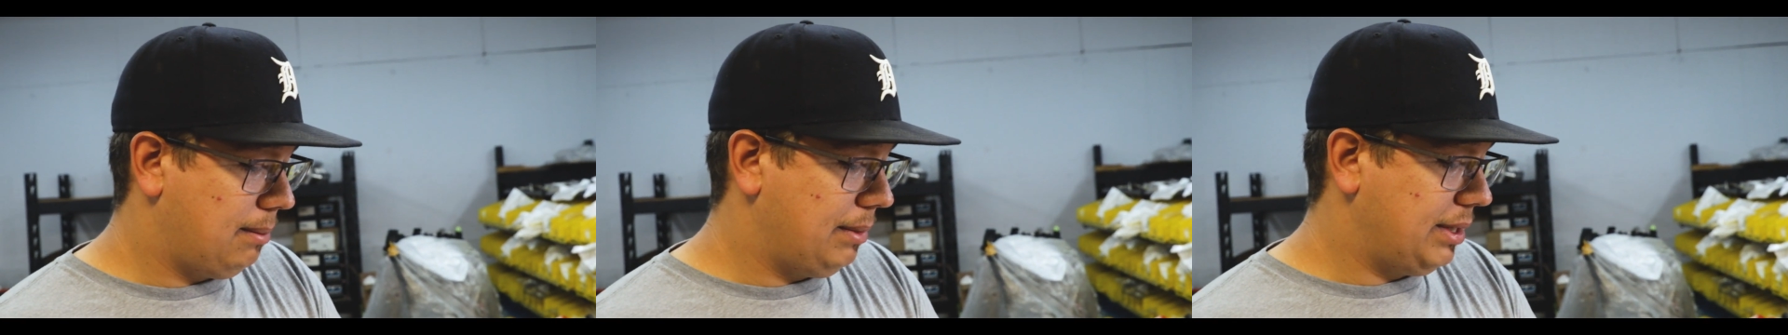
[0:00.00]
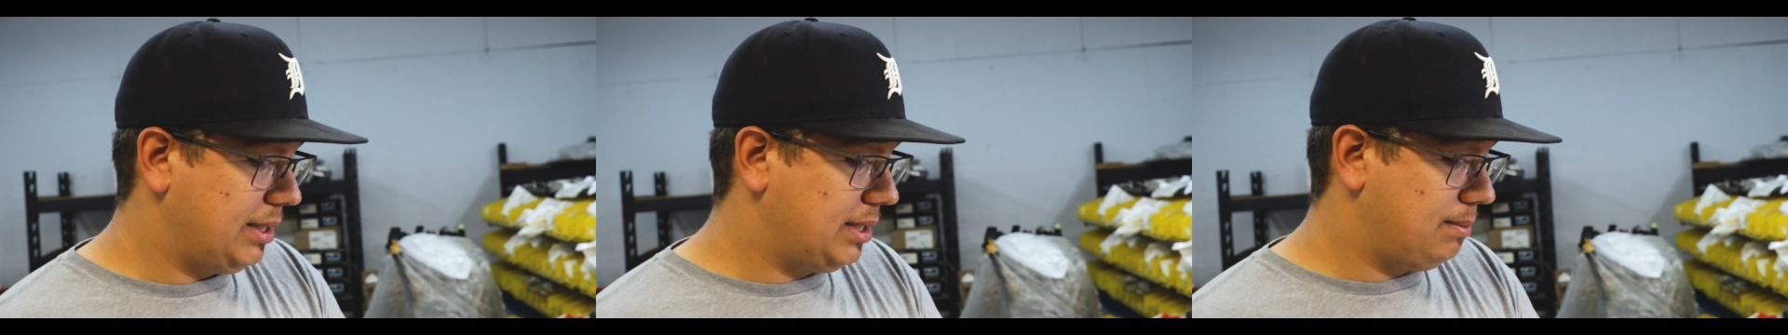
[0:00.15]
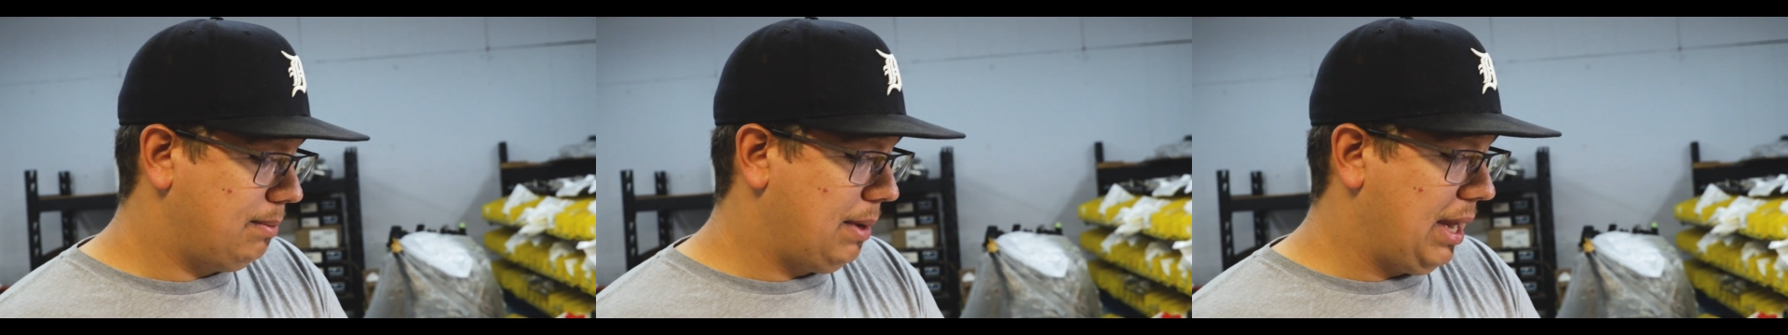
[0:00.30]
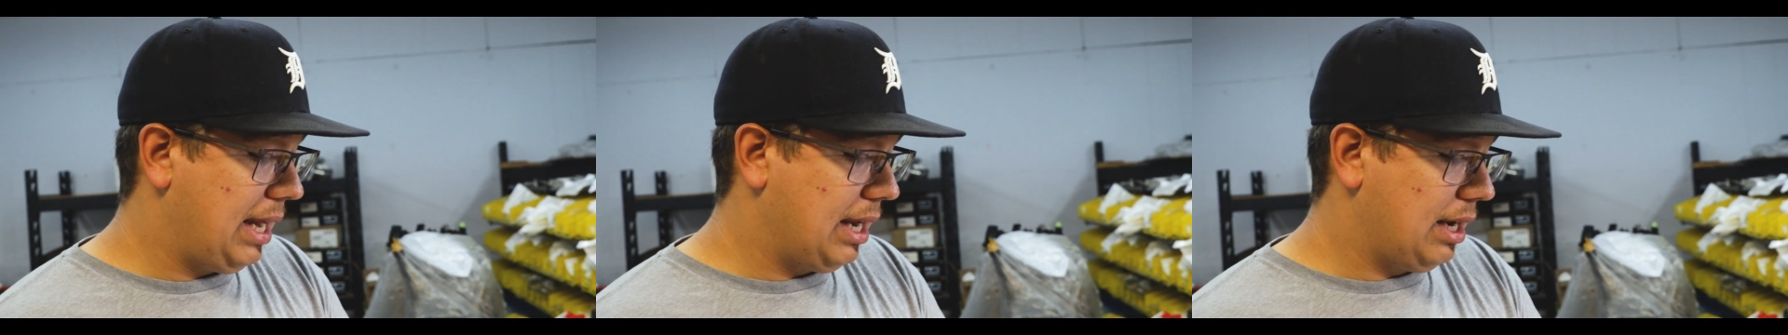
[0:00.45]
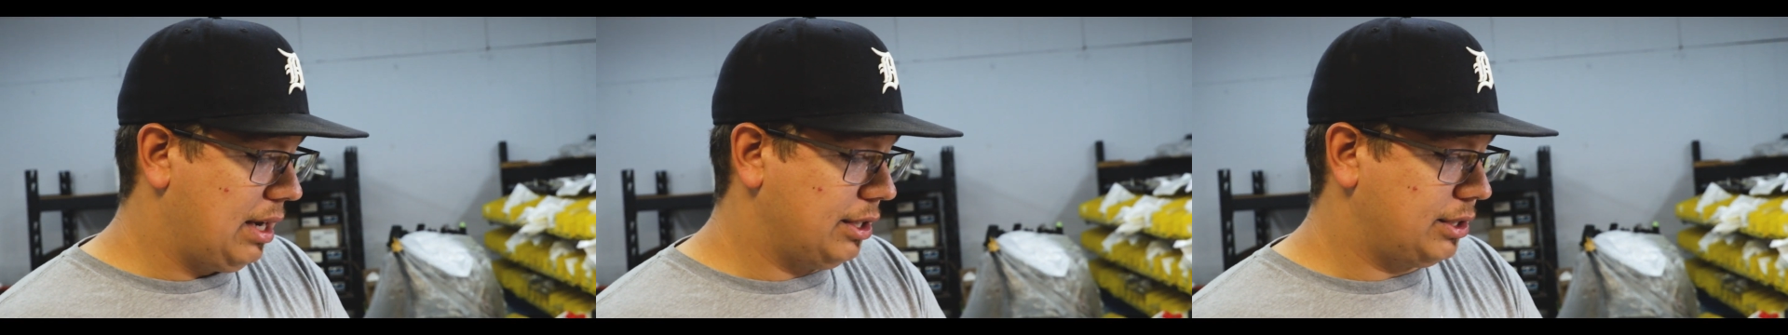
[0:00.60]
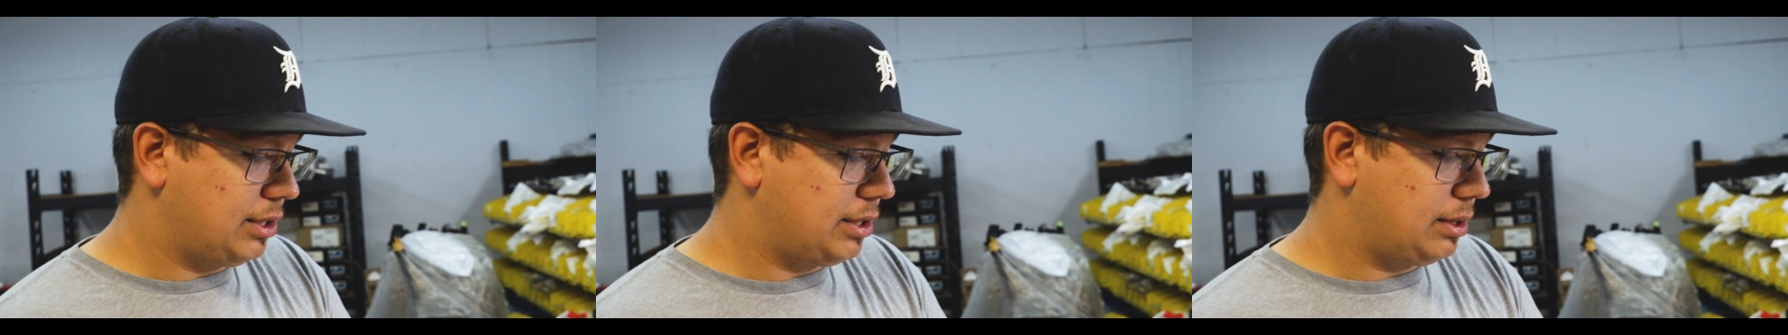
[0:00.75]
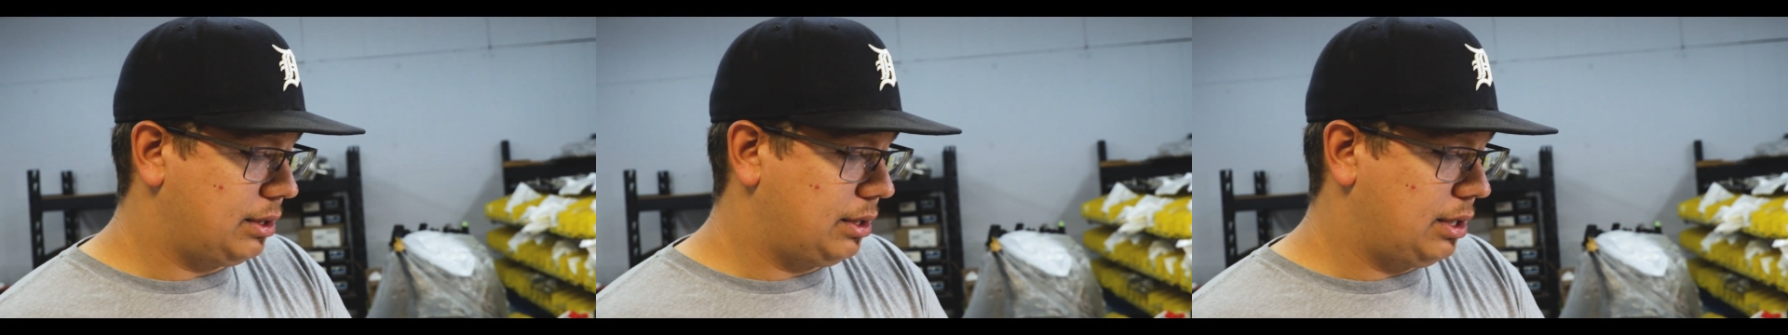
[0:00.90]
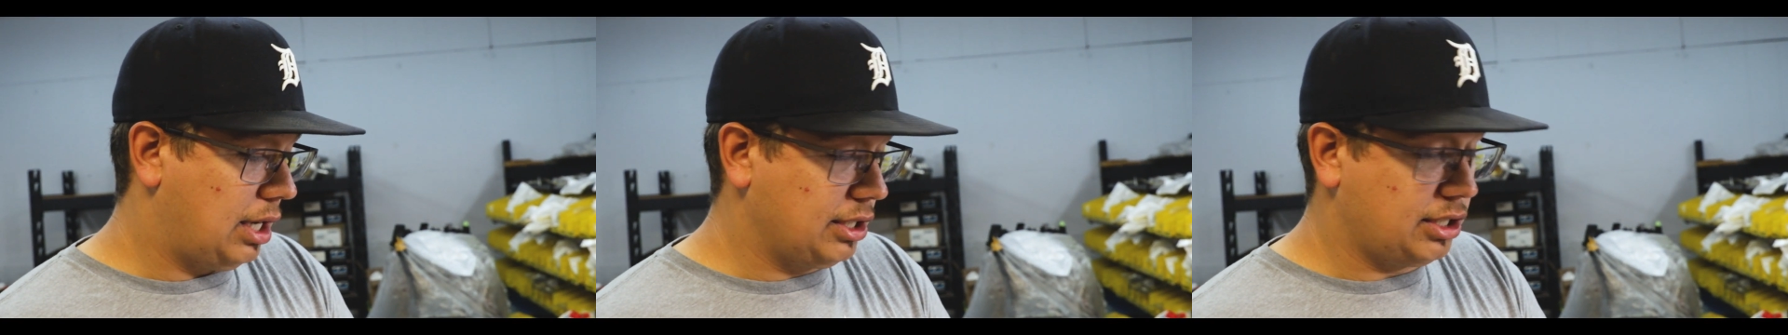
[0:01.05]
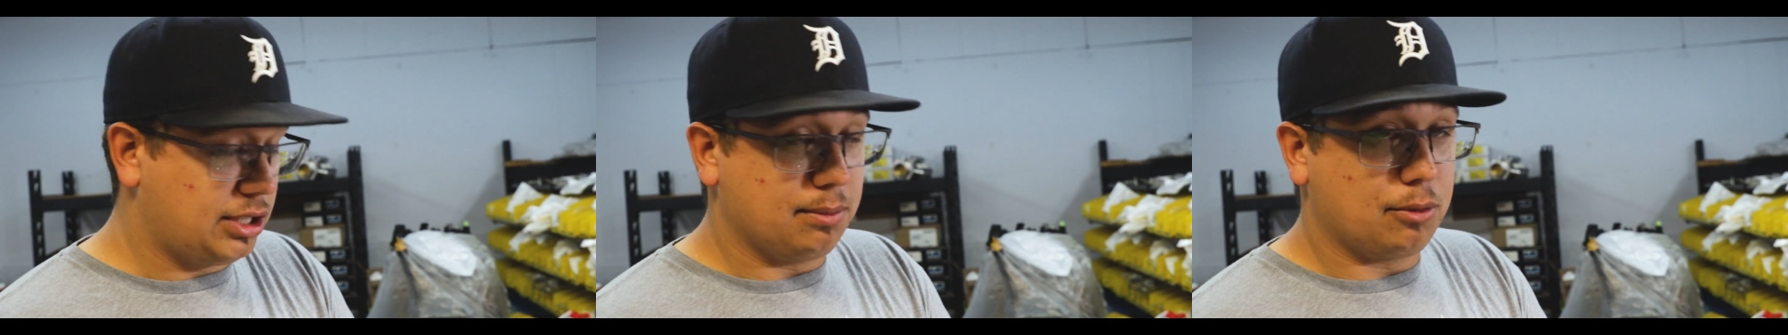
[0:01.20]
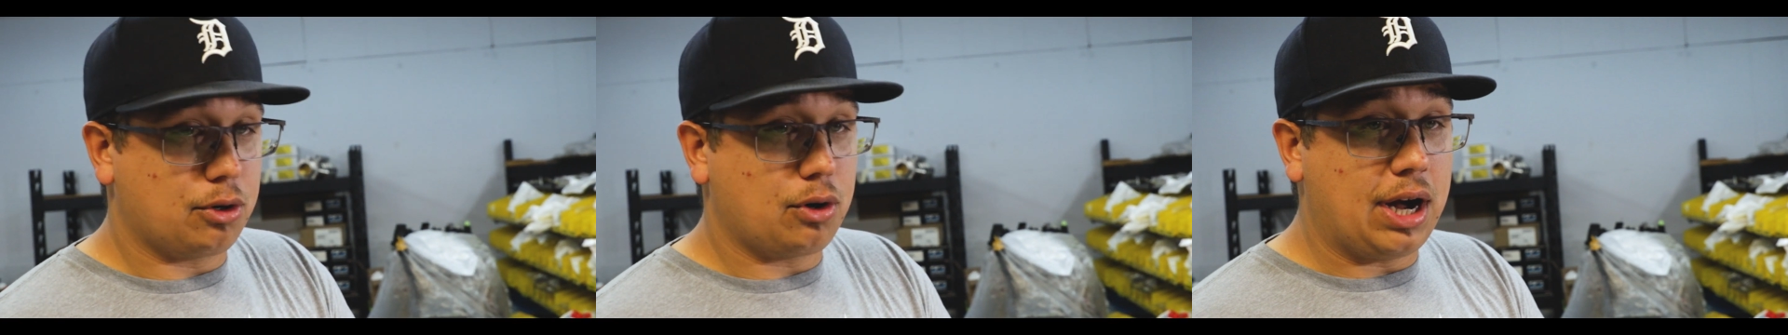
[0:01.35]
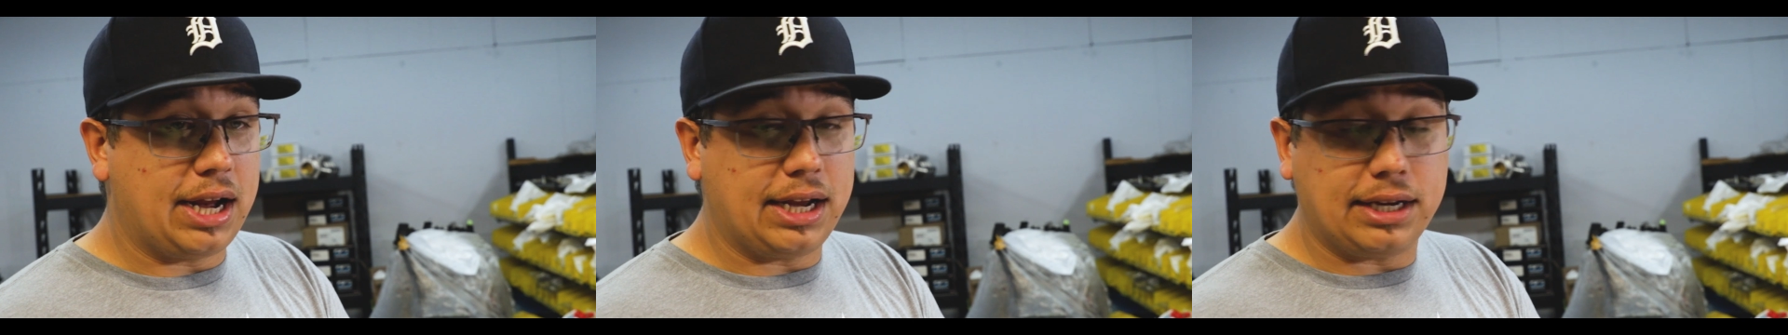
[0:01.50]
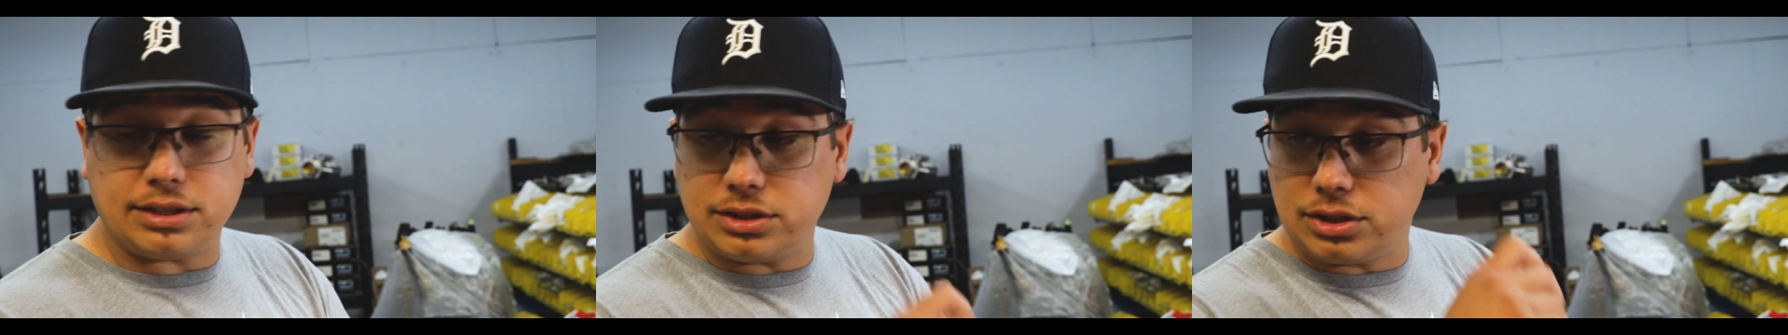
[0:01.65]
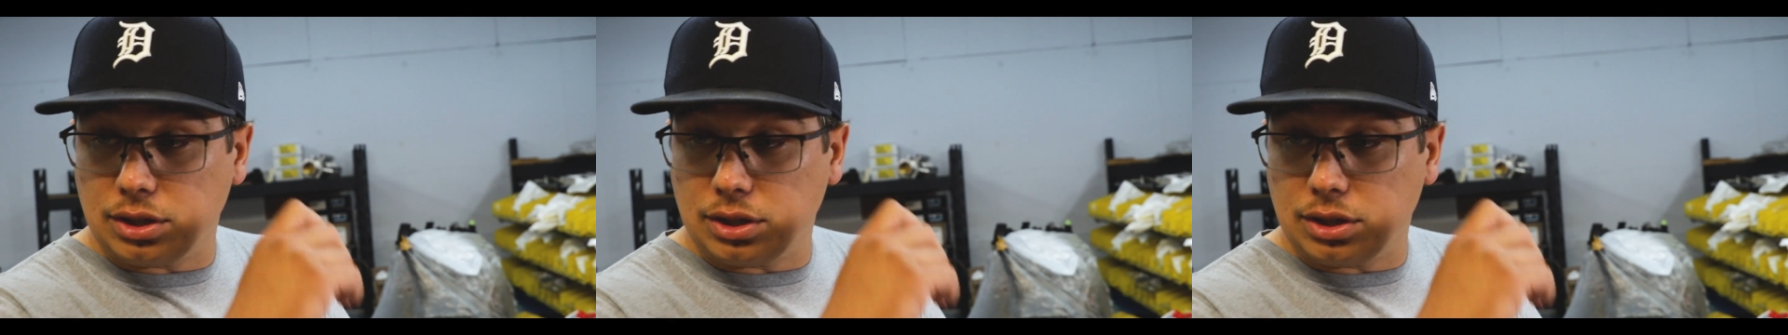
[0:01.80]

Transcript: is making us custom cranks.